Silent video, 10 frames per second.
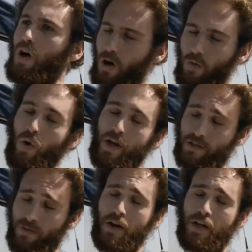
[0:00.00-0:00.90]
when
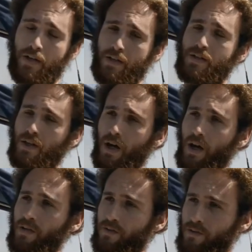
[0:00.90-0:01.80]
it's running, needs
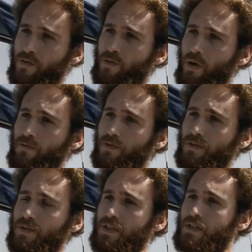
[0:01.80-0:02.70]
12
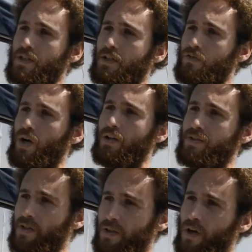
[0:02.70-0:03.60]
volt DC as well
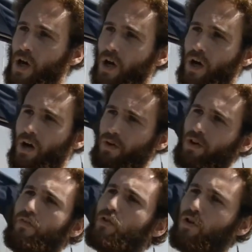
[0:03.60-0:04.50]
to
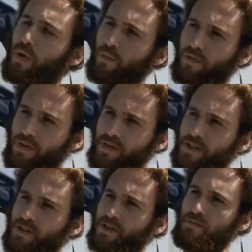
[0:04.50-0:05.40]
run the fuel pump for the
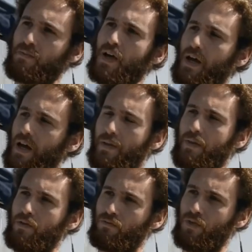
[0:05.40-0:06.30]
system, and
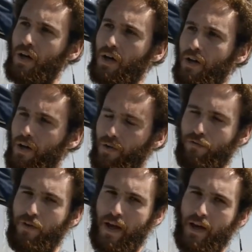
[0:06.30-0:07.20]
then run a
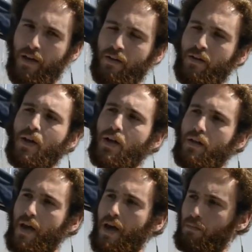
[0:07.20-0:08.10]
fan
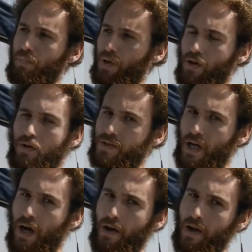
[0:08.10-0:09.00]
that blows
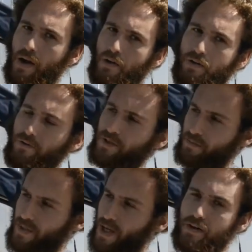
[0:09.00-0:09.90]
hot air through
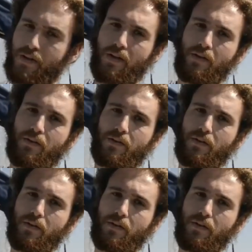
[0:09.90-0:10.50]
some ducting